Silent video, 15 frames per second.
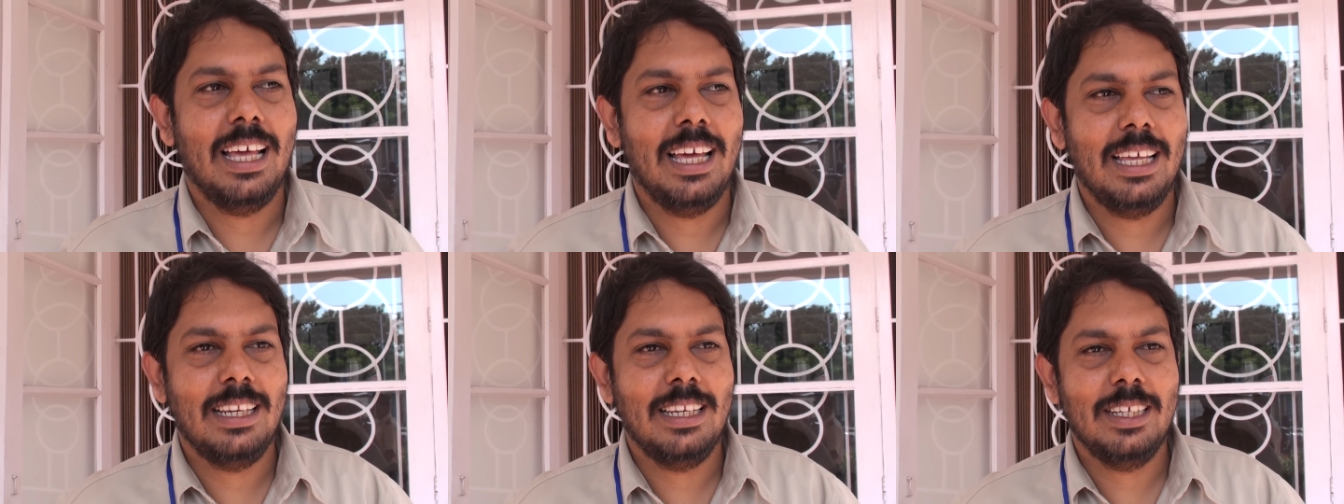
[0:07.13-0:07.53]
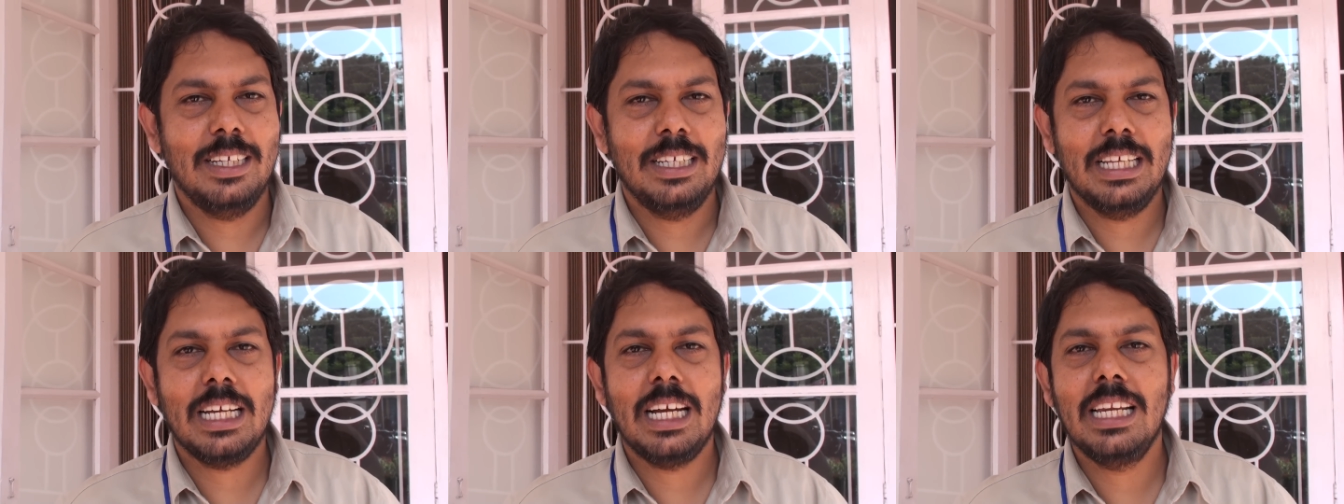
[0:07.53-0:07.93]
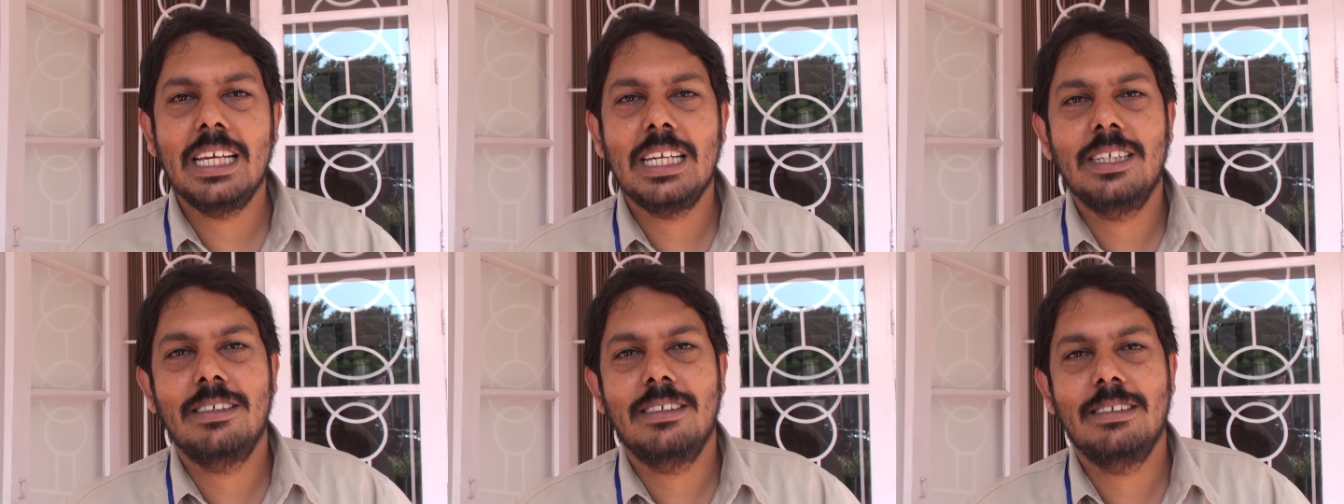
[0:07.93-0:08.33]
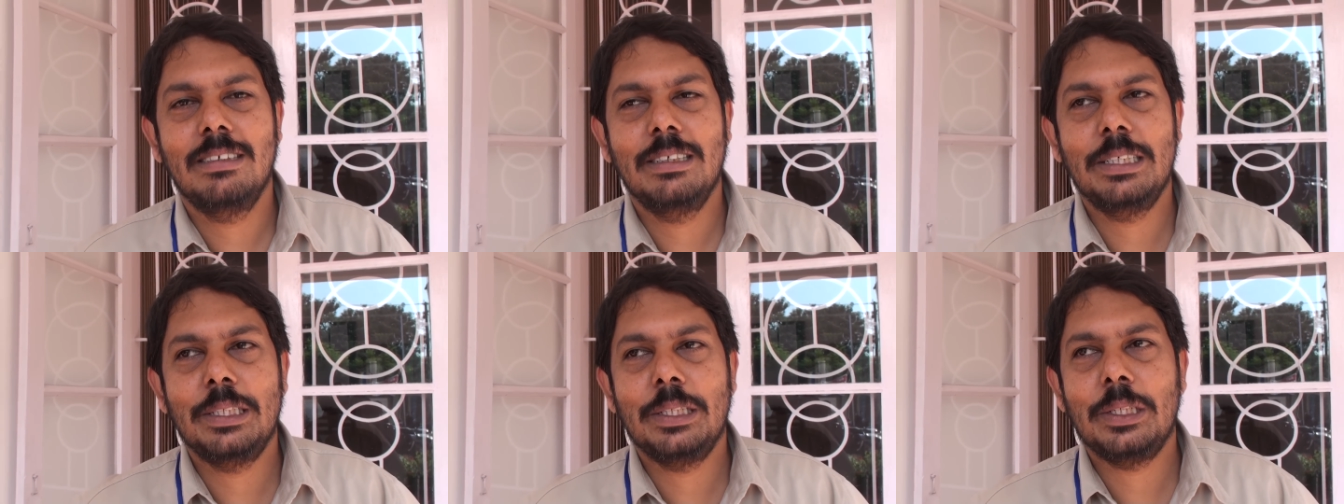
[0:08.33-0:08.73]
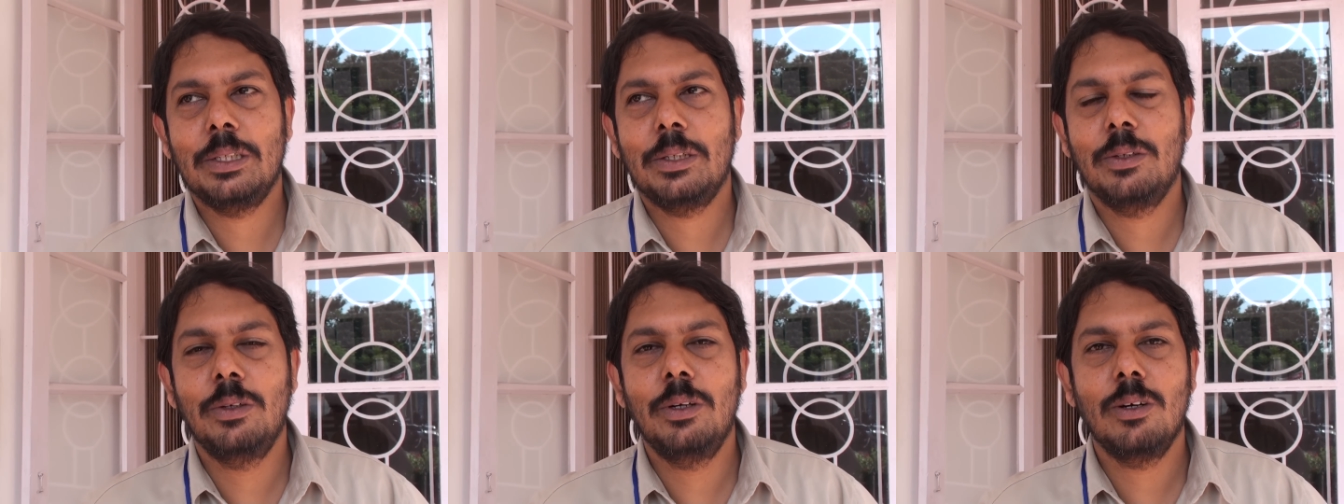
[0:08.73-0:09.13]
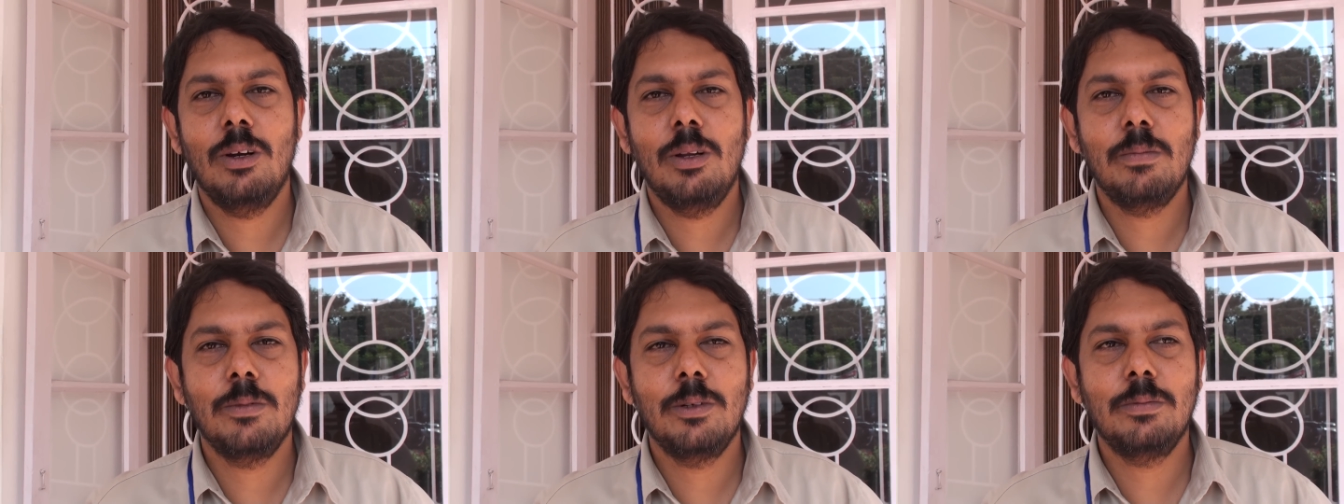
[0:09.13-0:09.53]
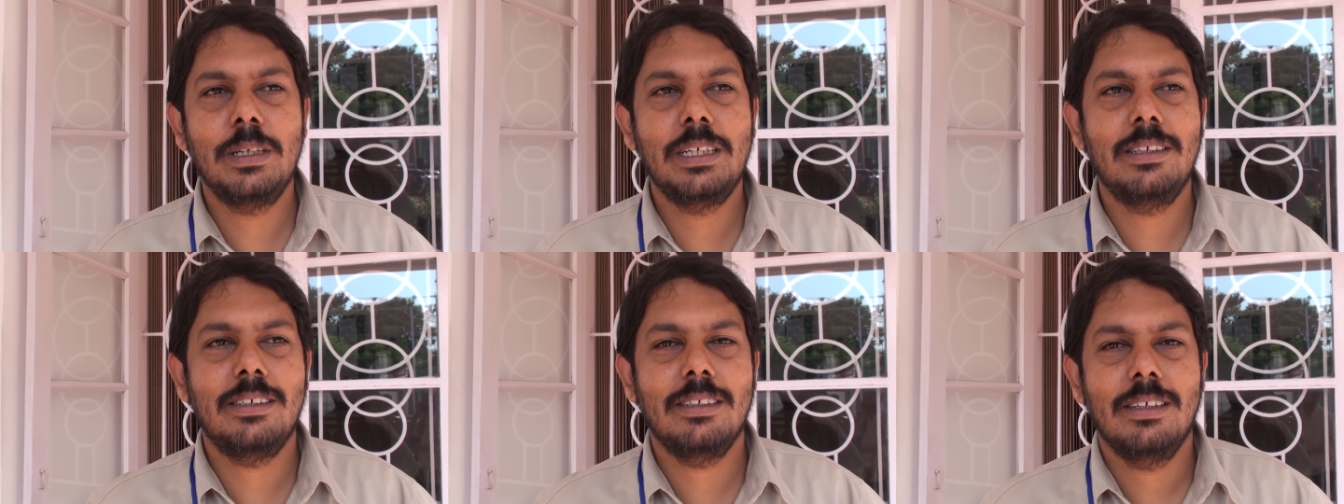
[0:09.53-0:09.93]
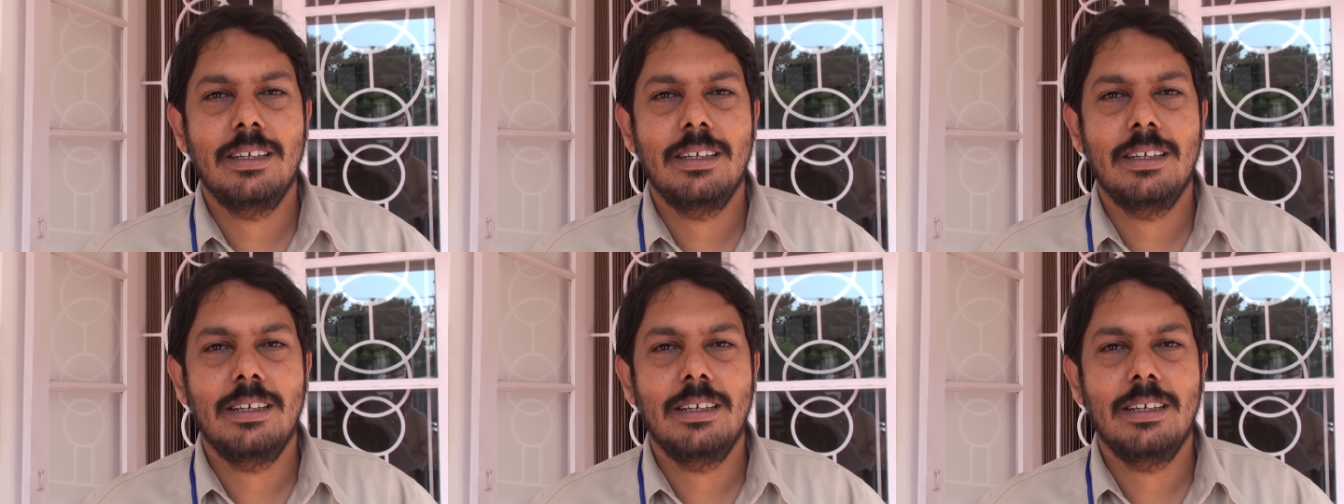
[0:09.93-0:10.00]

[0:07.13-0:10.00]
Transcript: And uh, regarding uh, movement,